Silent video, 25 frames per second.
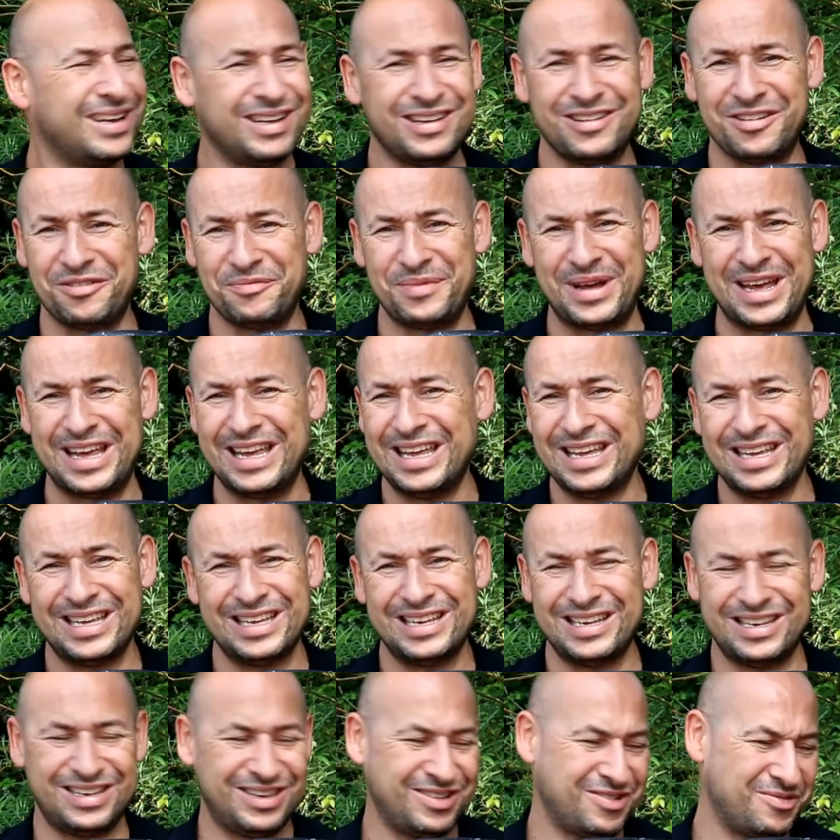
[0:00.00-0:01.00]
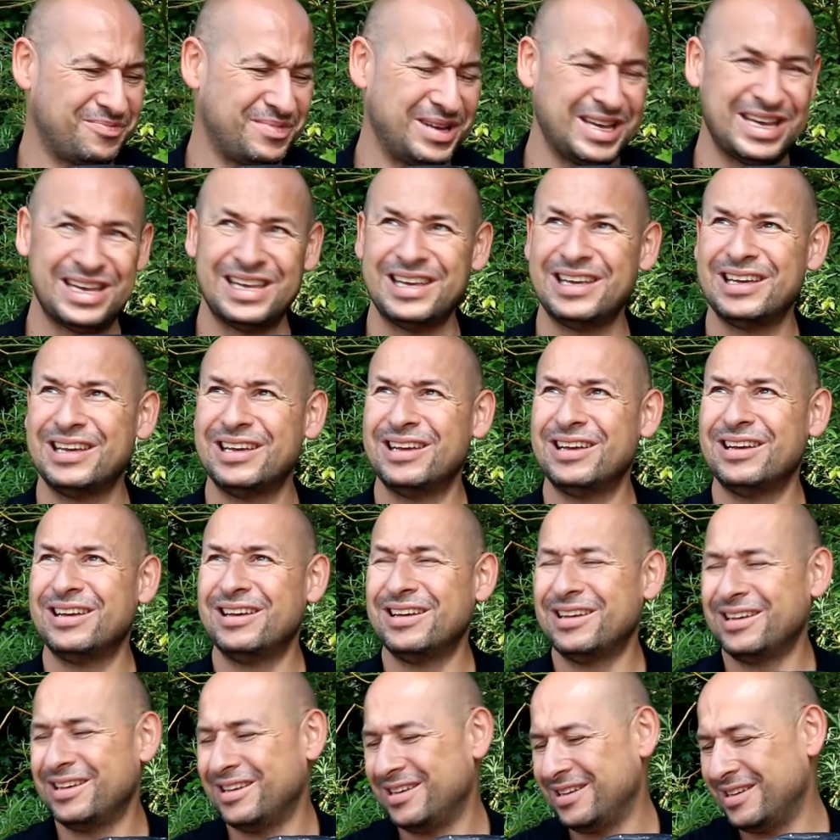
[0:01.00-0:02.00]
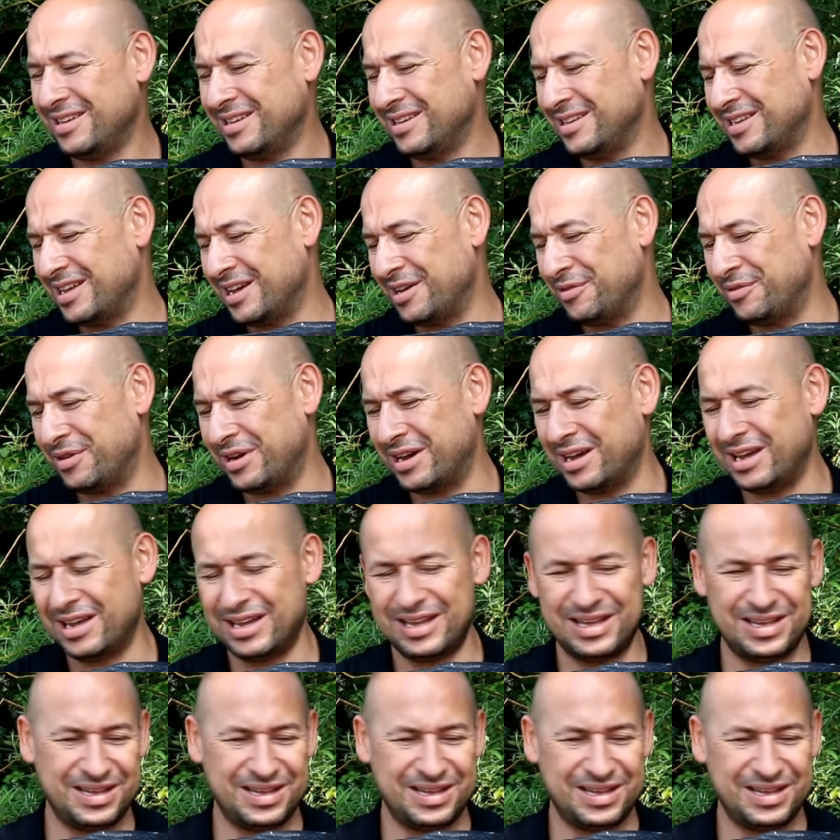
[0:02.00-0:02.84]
Not me, not me. So,